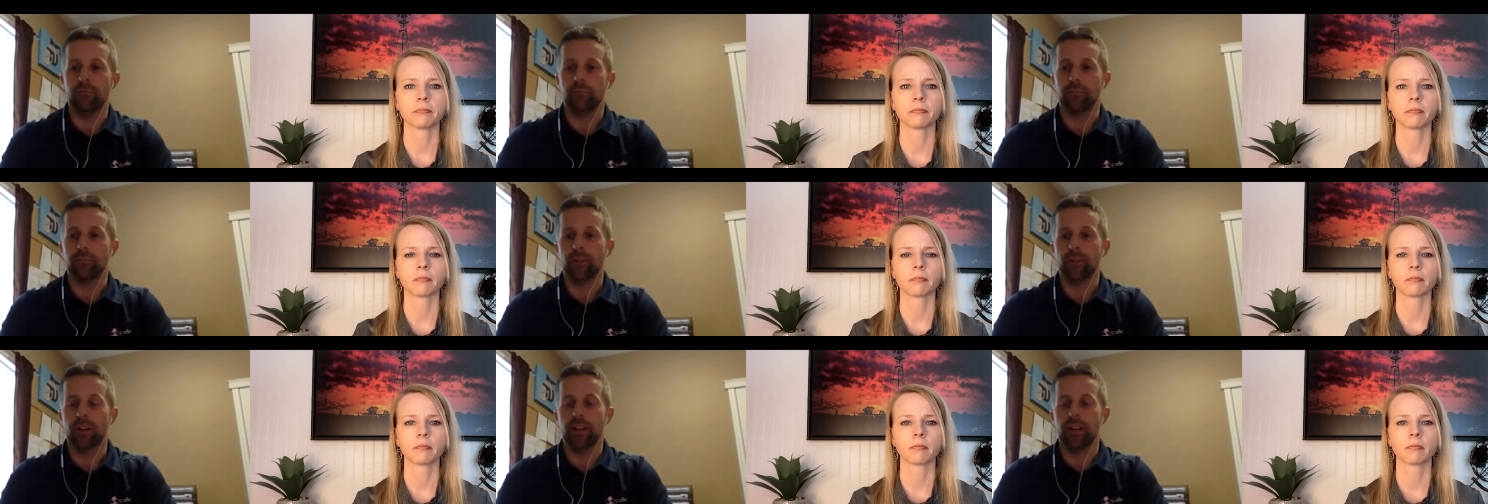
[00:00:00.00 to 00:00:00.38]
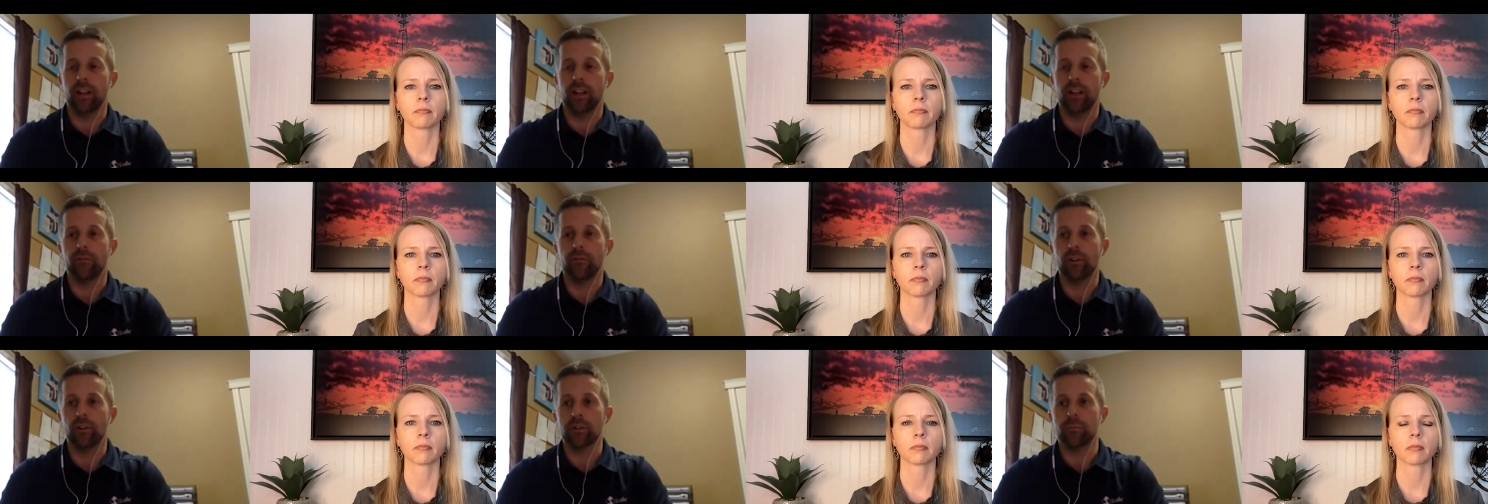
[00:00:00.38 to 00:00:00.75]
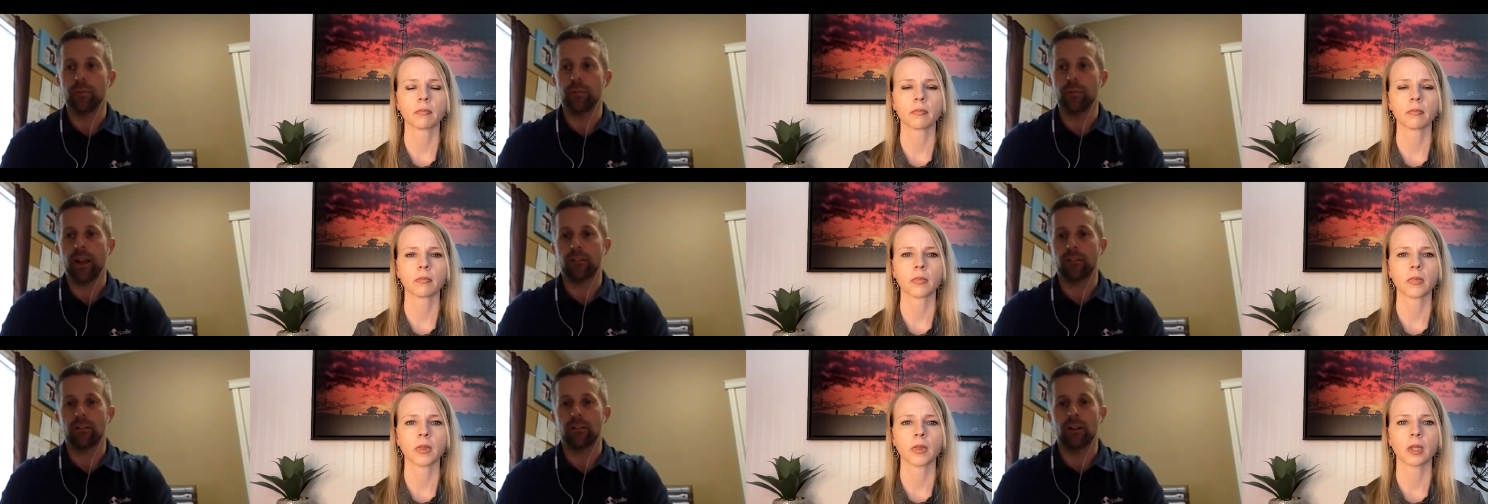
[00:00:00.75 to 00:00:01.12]
Speaker 1: pretty diverse
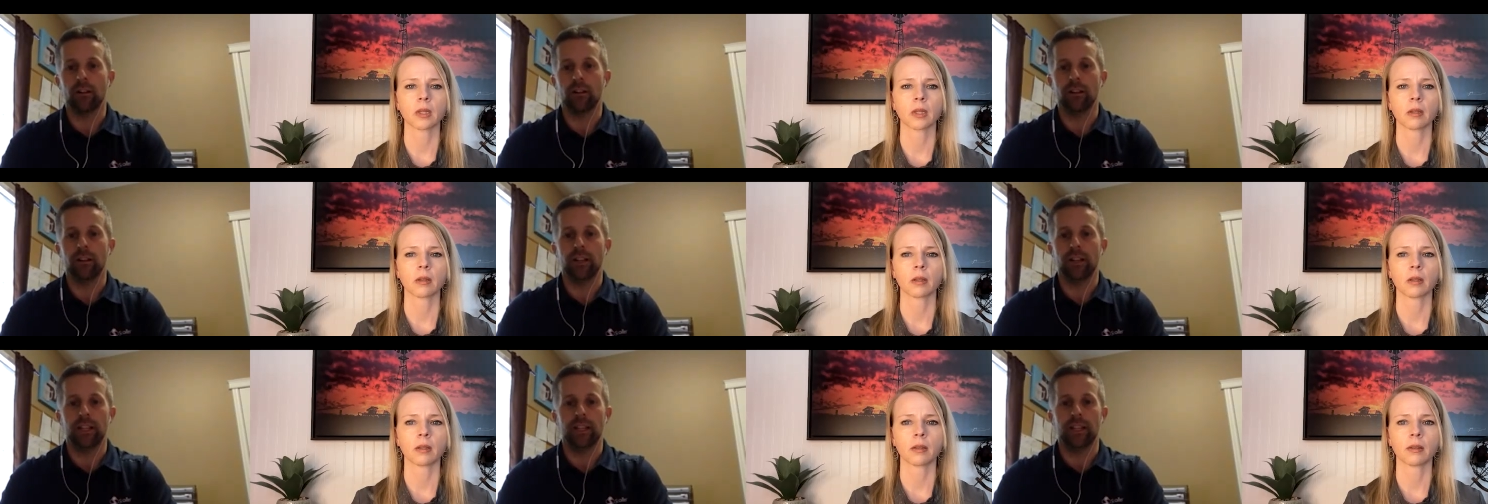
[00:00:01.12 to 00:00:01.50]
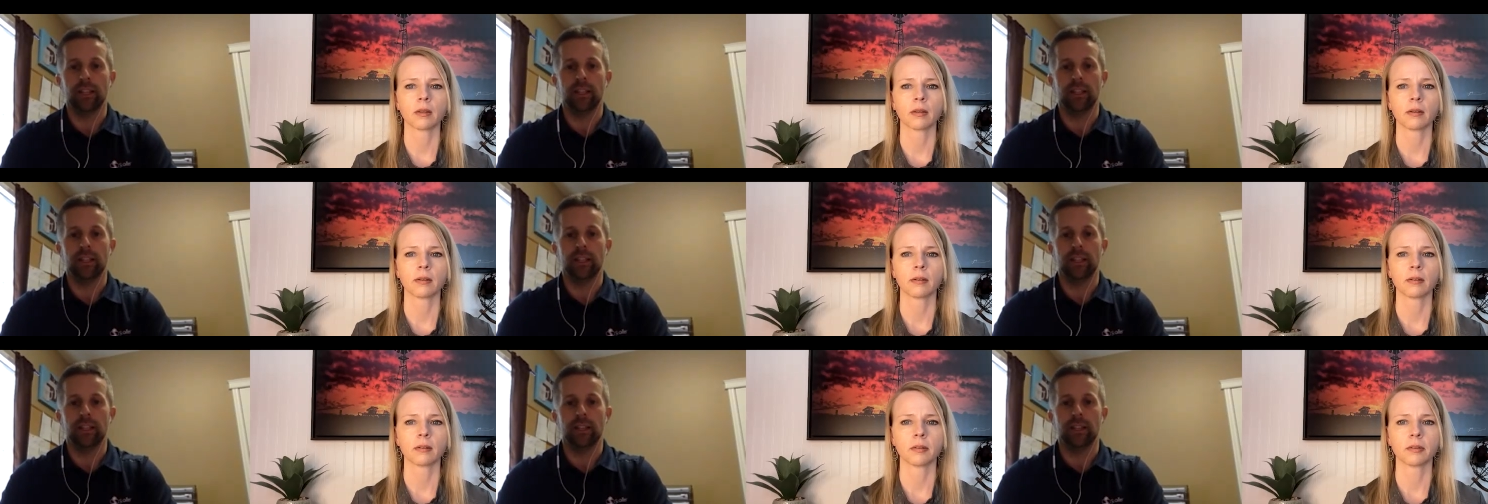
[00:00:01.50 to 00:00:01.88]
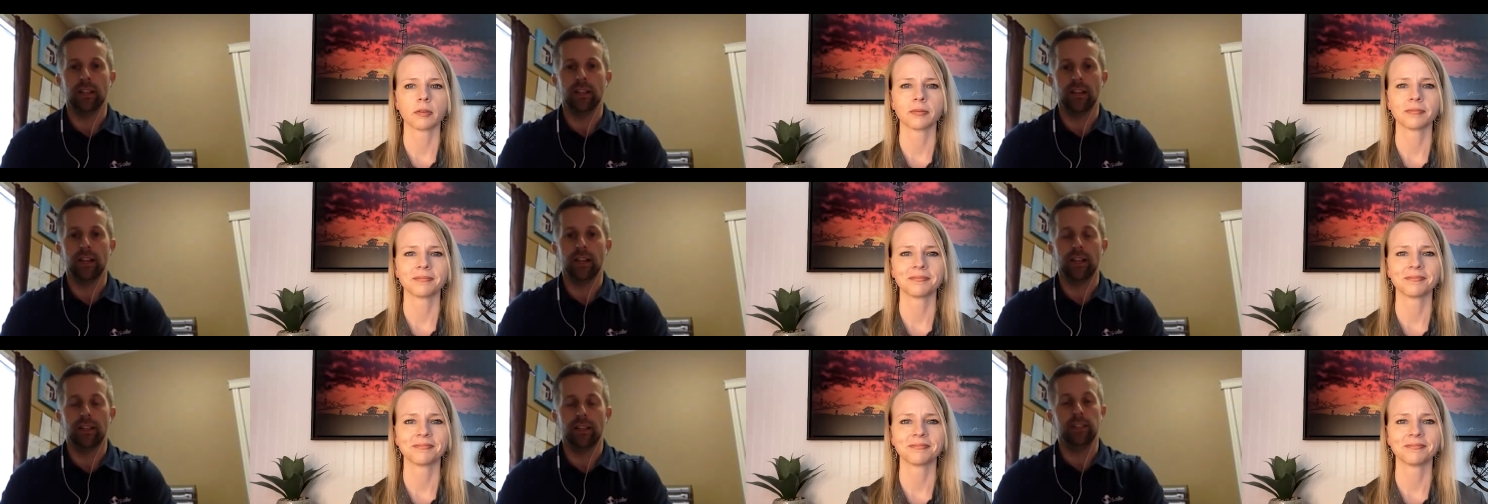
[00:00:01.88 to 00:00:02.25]
background in
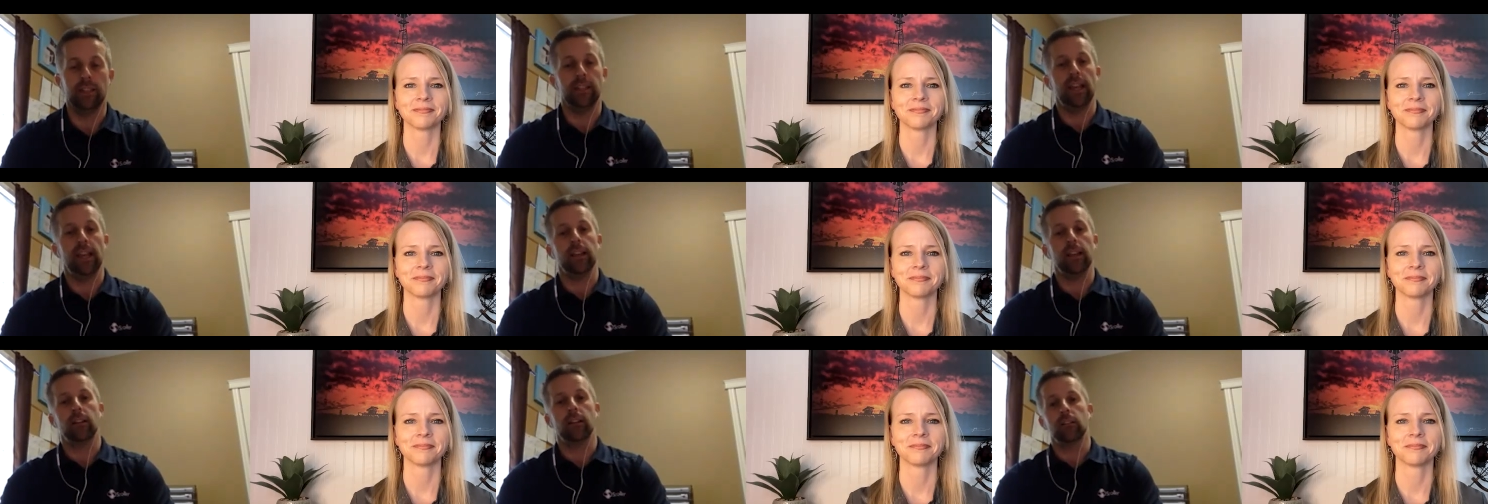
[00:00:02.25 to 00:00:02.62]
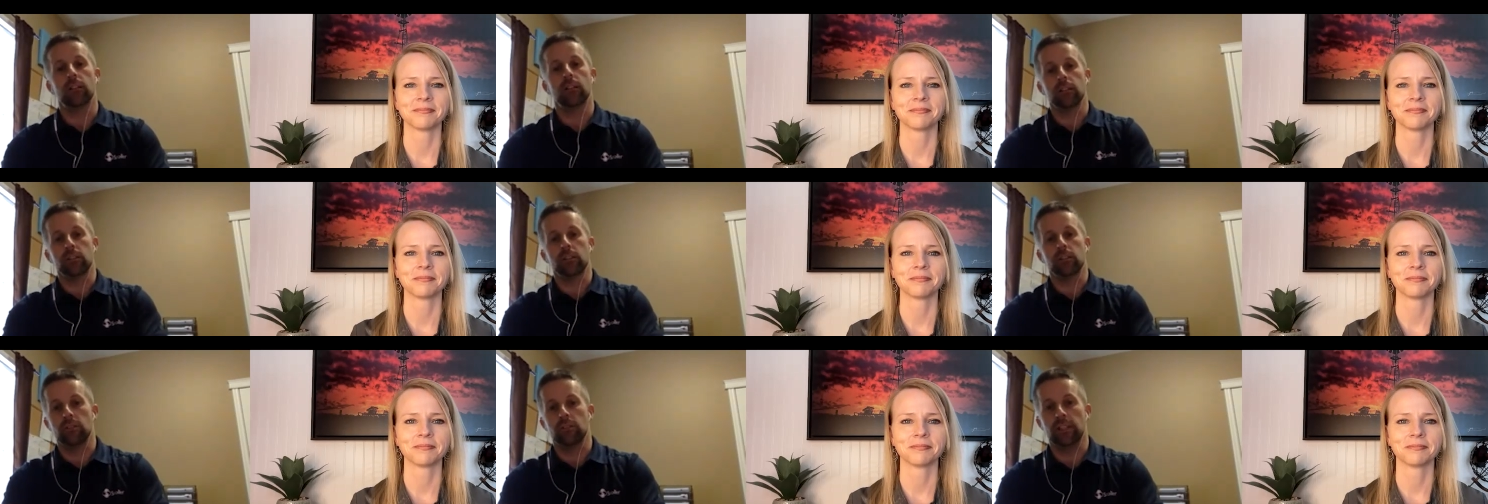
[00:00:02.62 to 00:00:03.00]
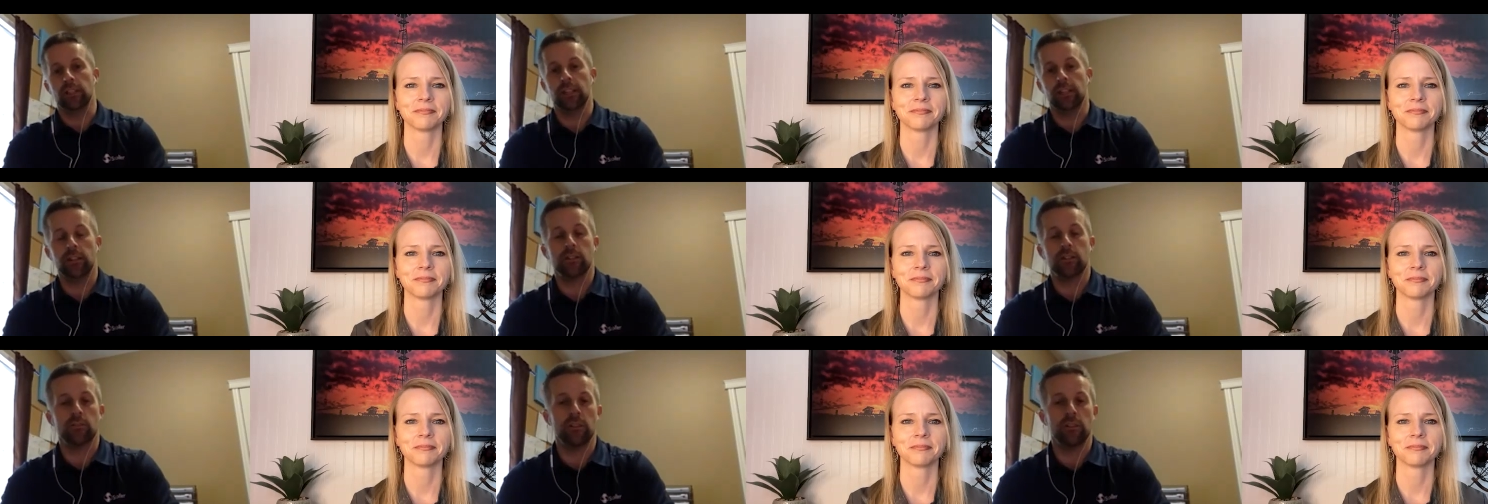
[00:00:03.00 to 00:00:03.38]
the agricultural
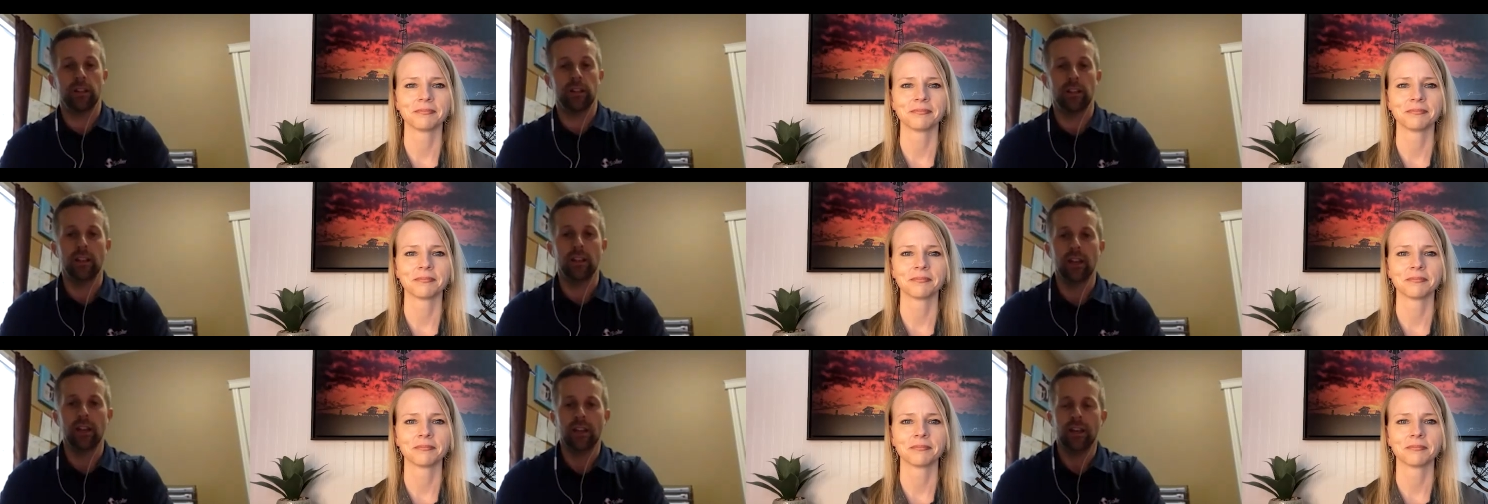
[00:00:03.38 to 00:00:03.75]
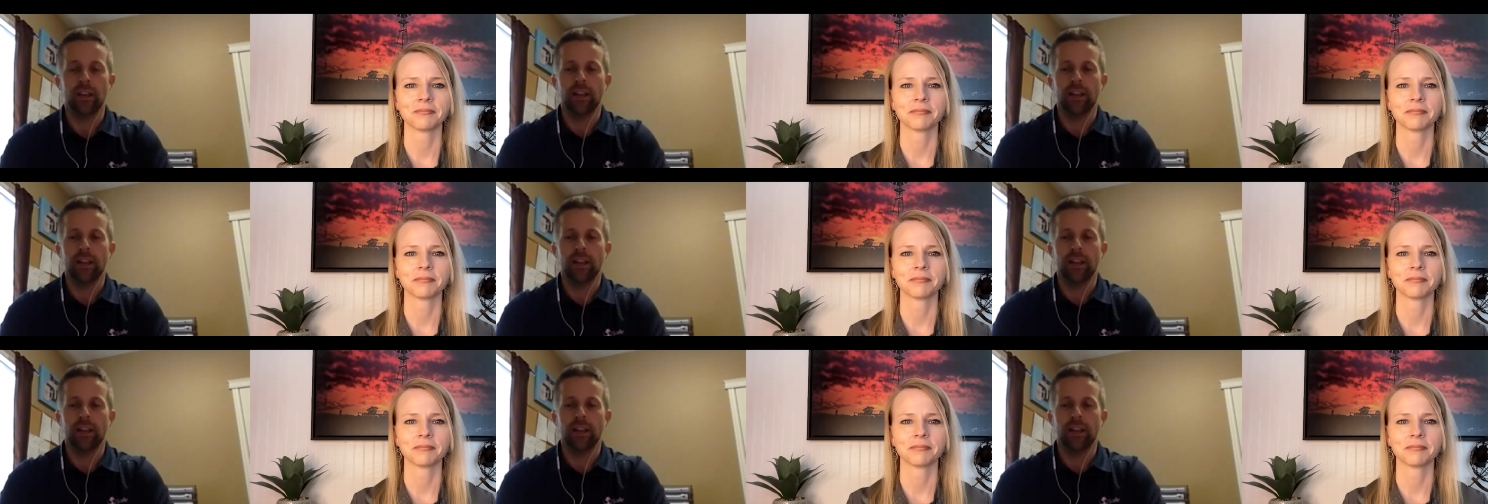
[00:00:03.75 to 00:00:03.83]
industry.